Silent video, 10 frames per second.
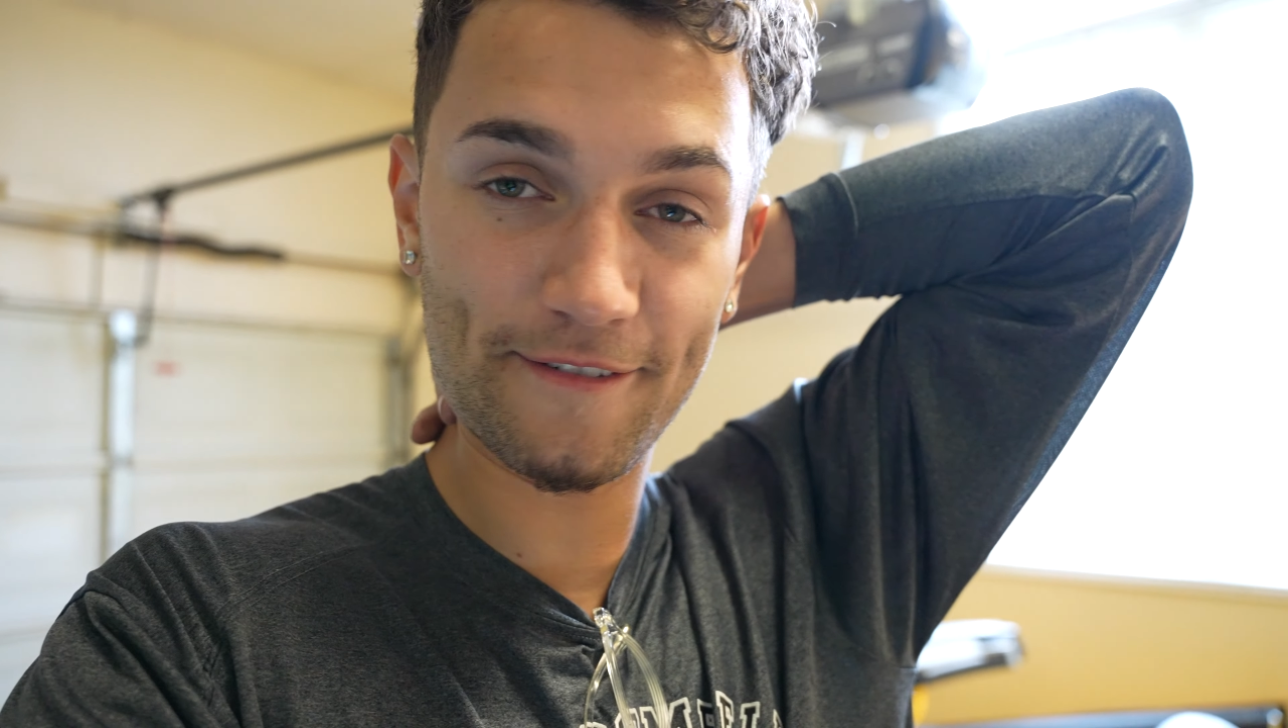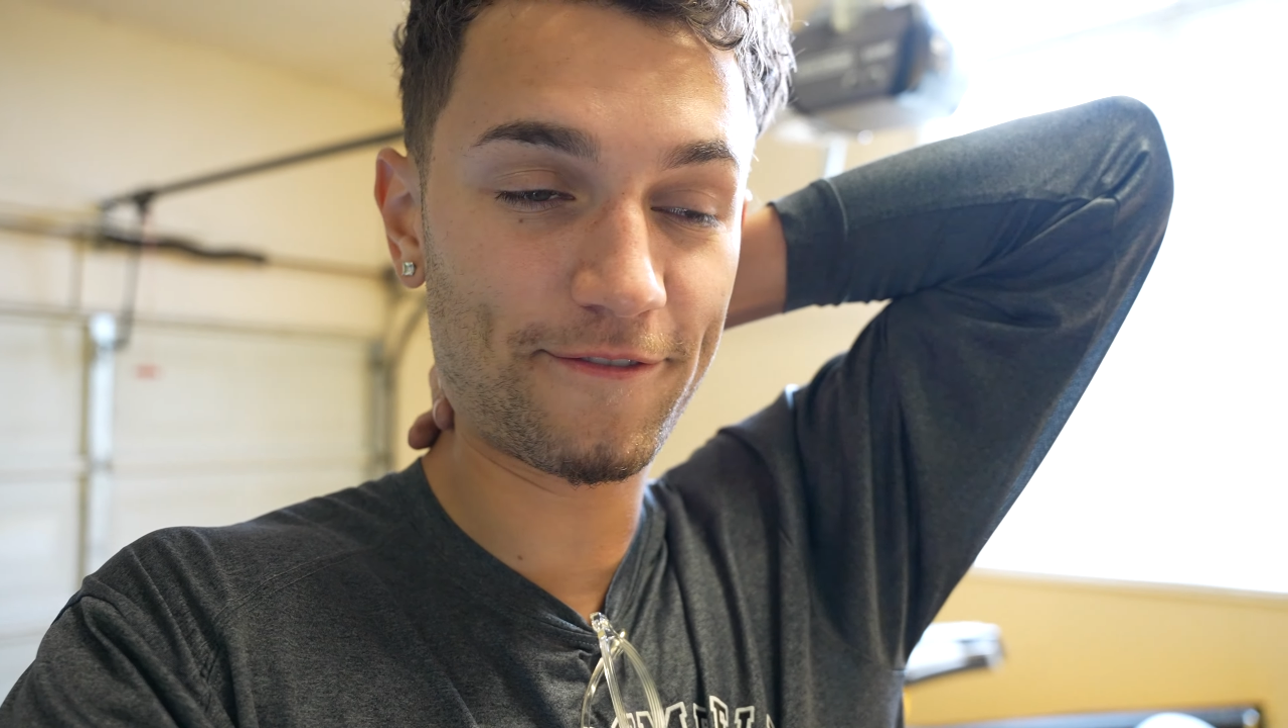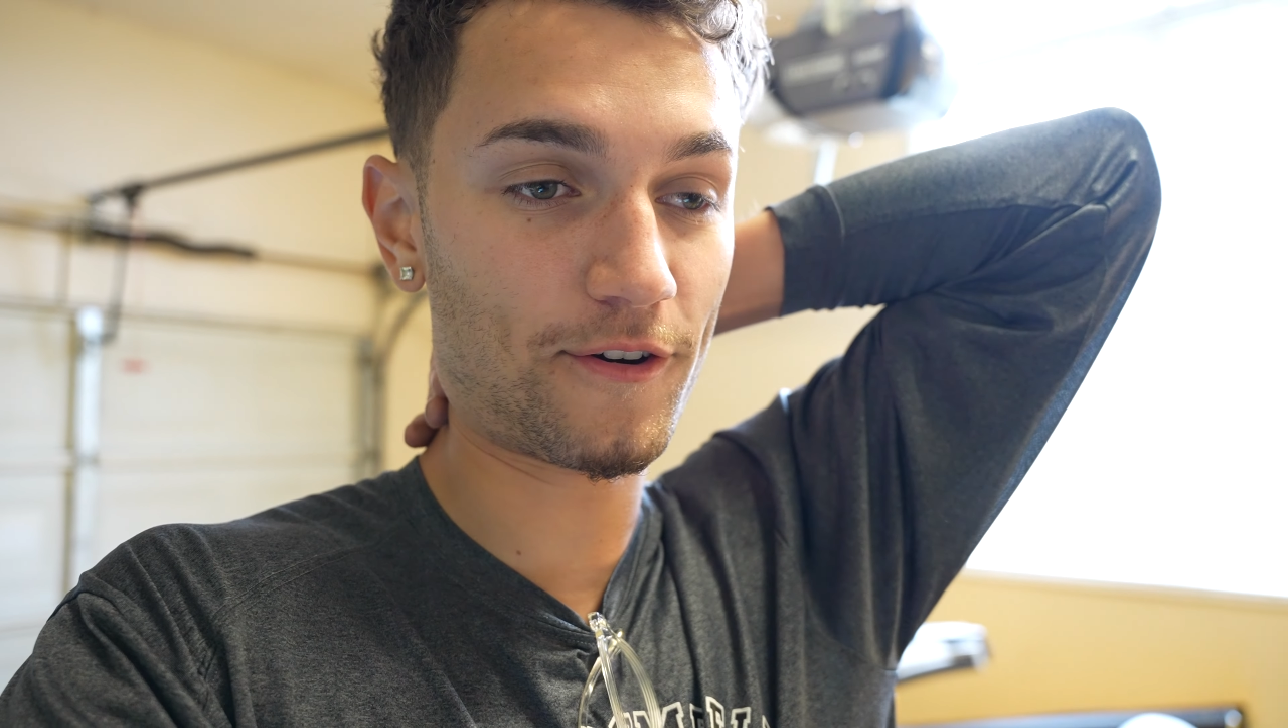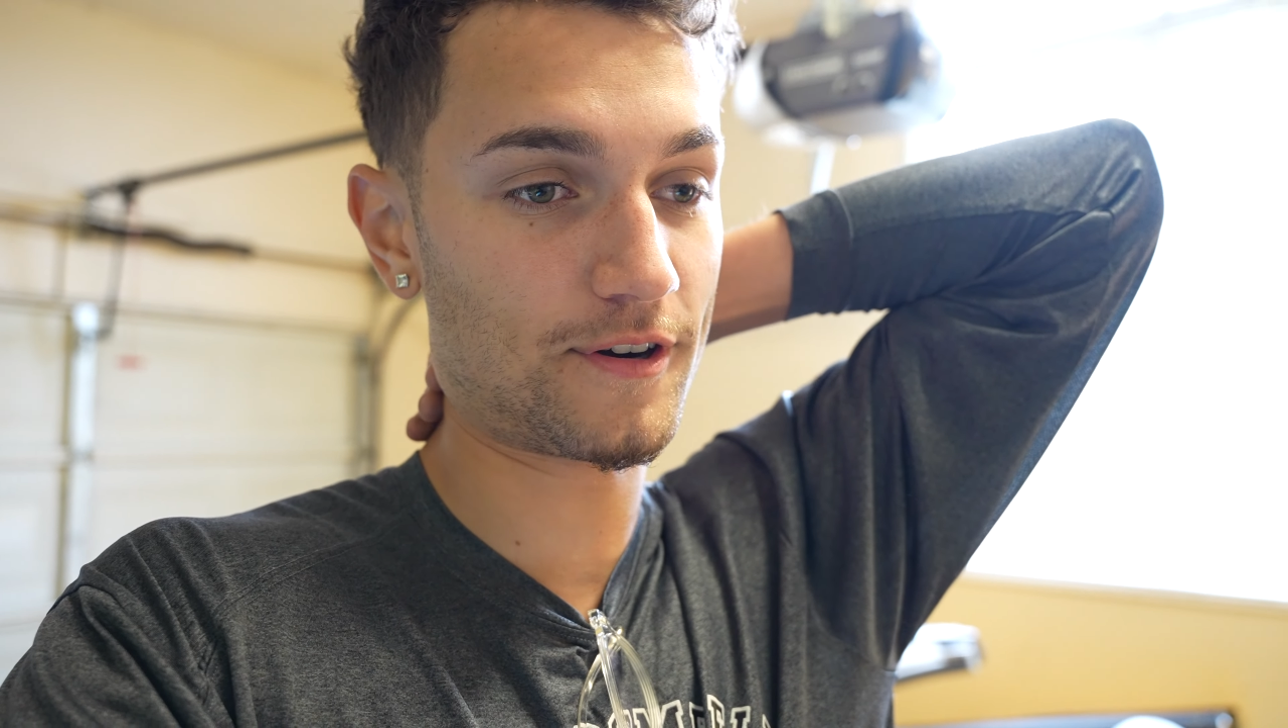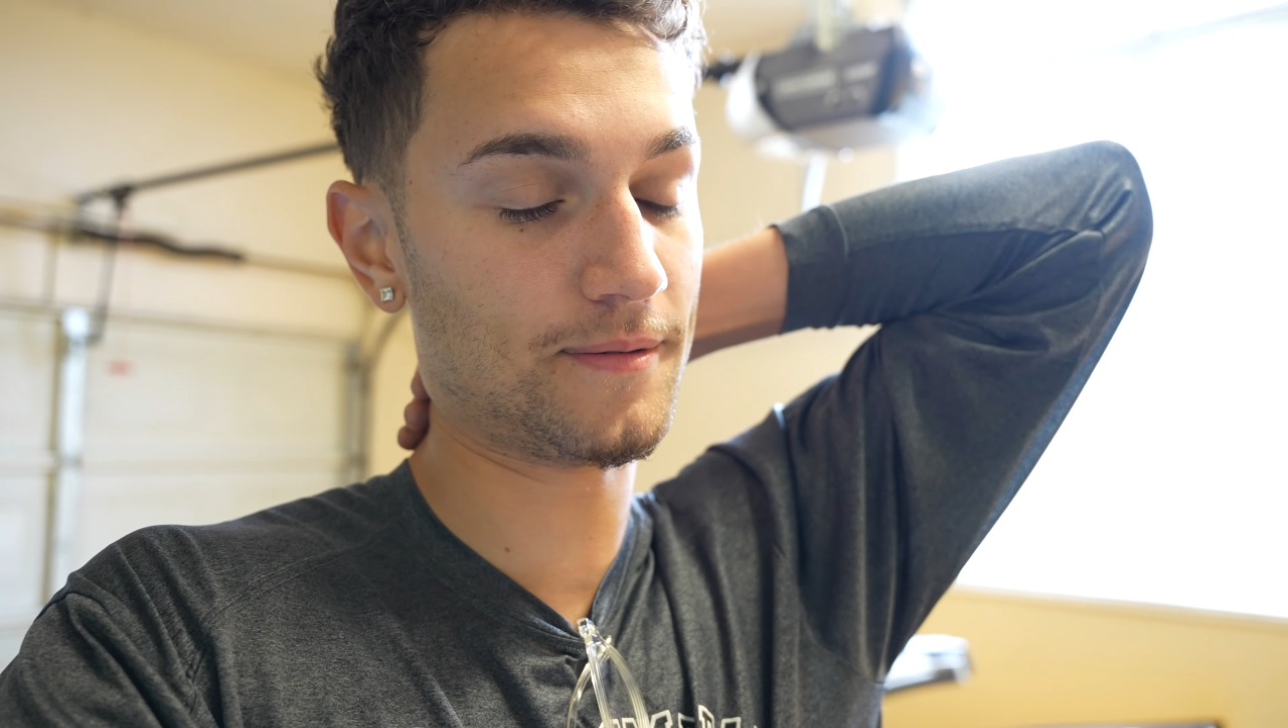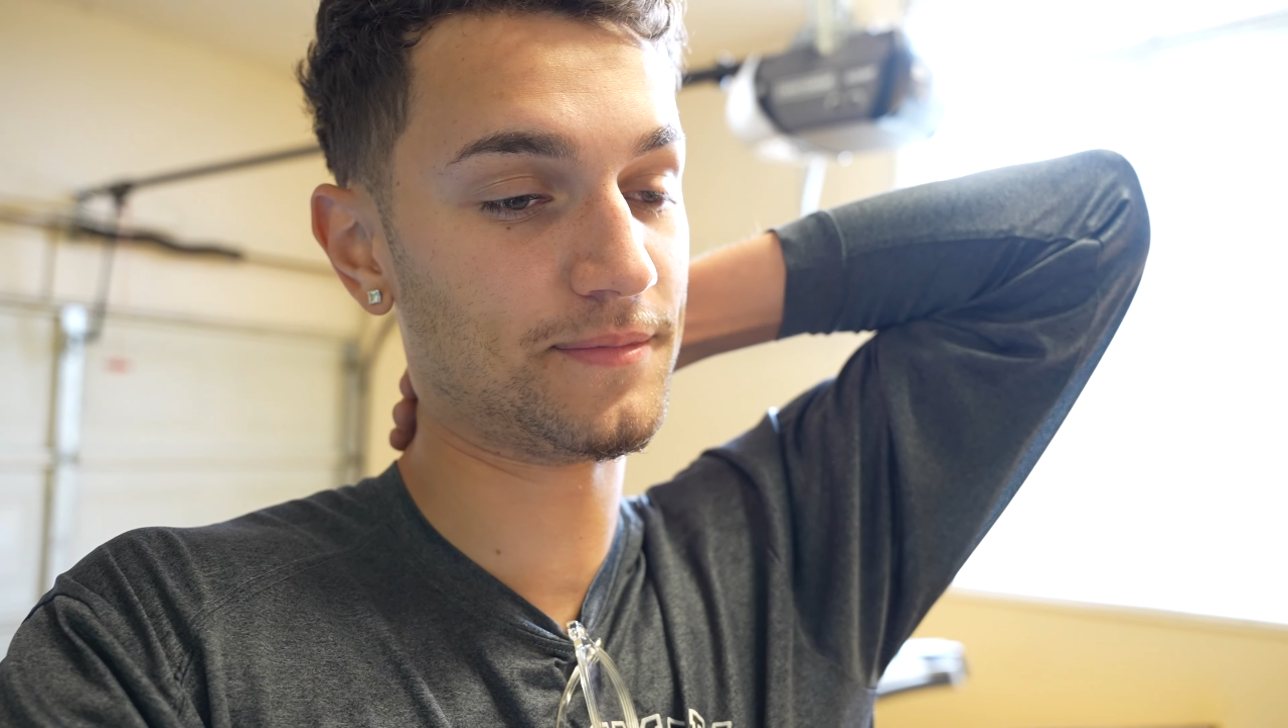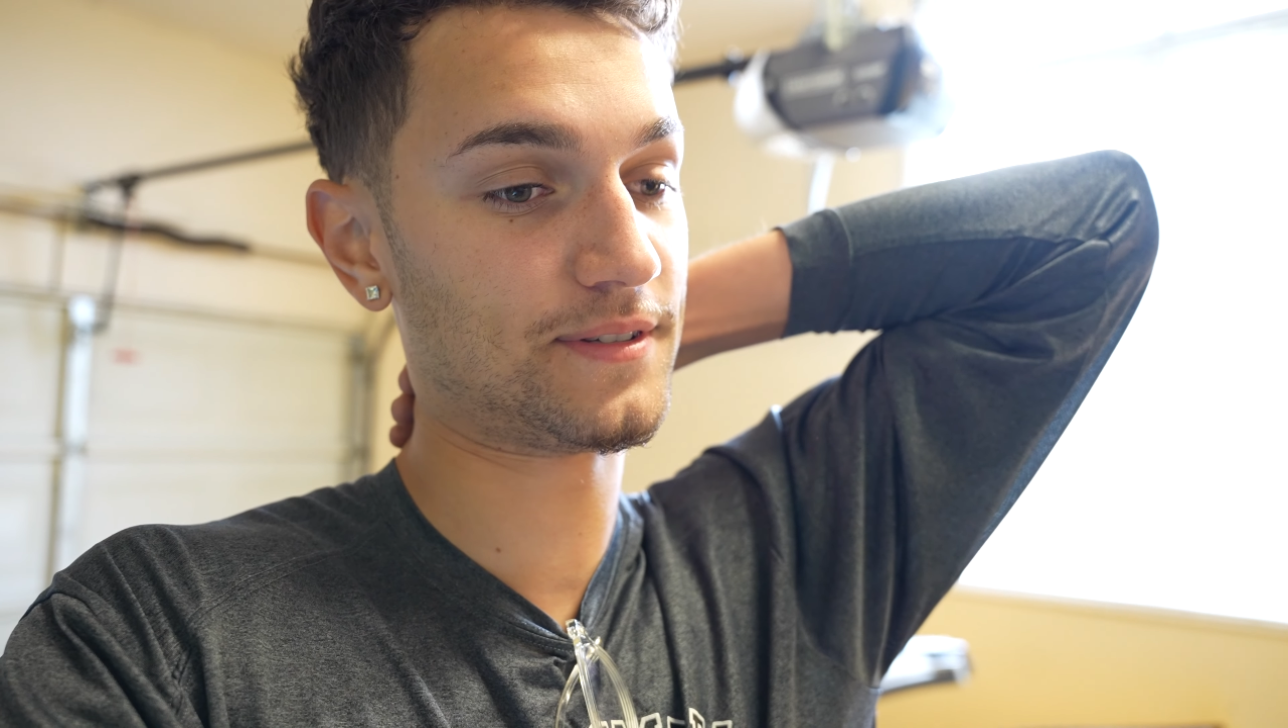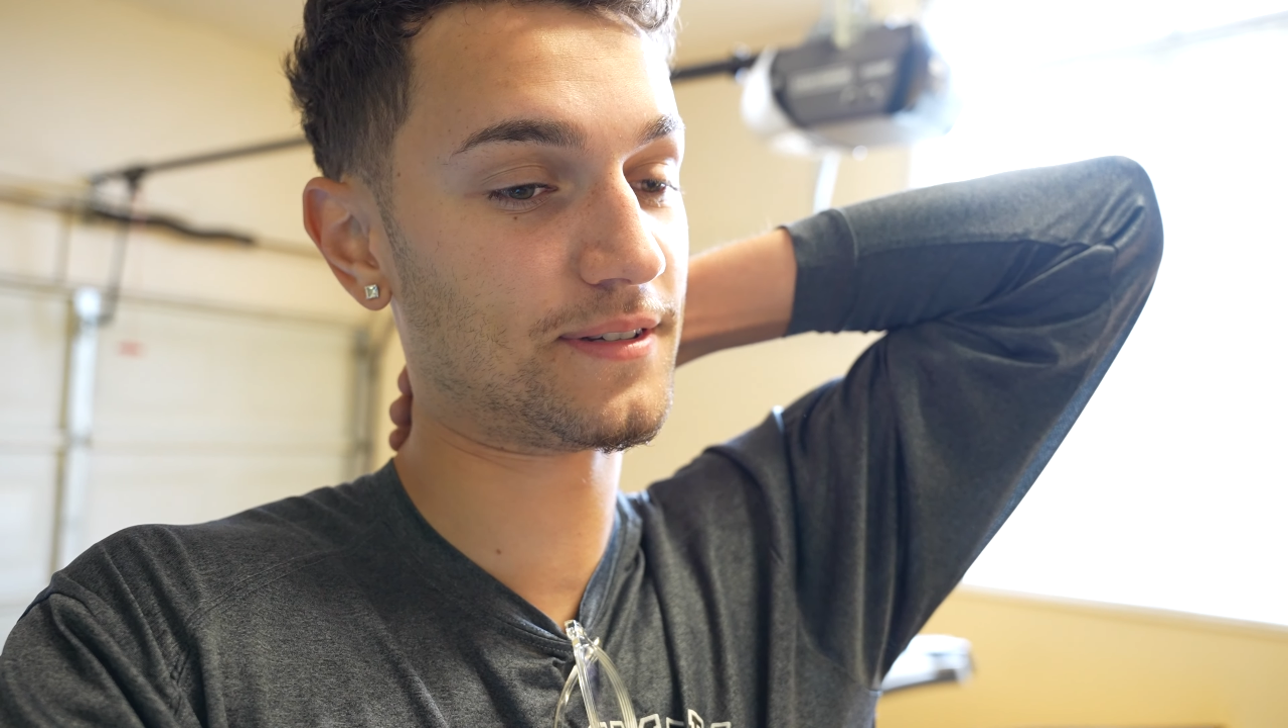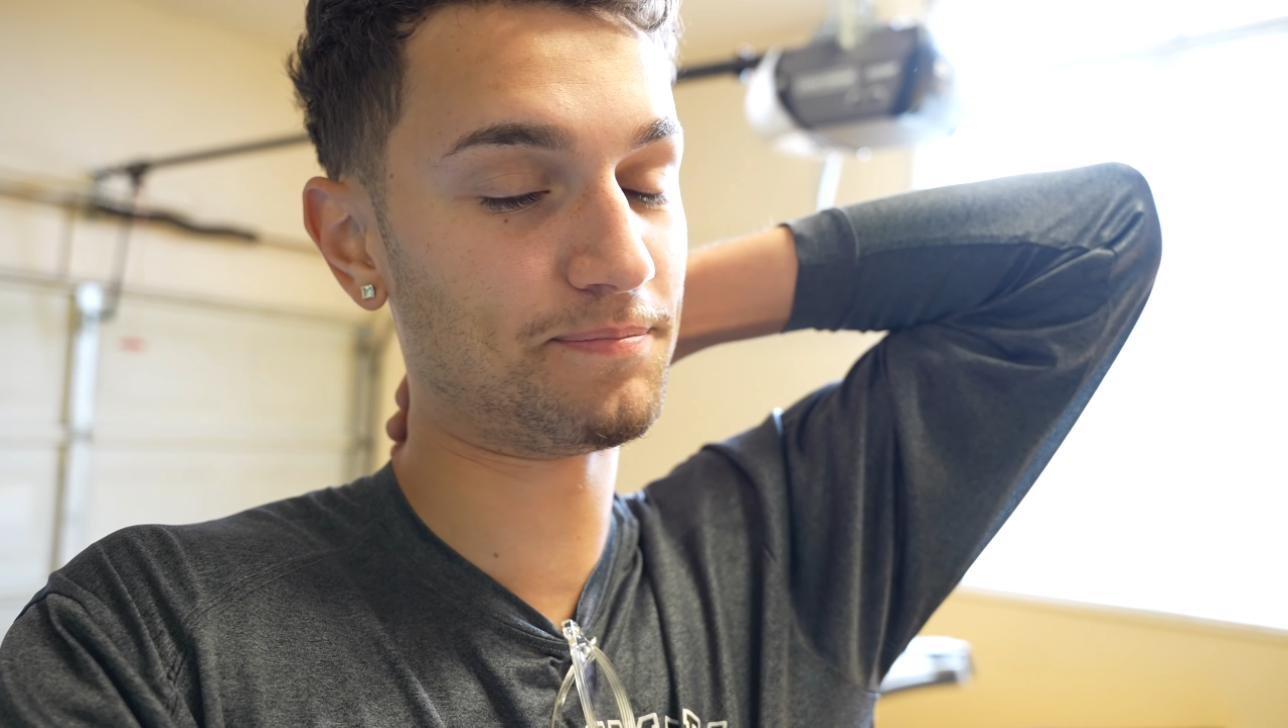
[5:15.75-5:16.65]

forums,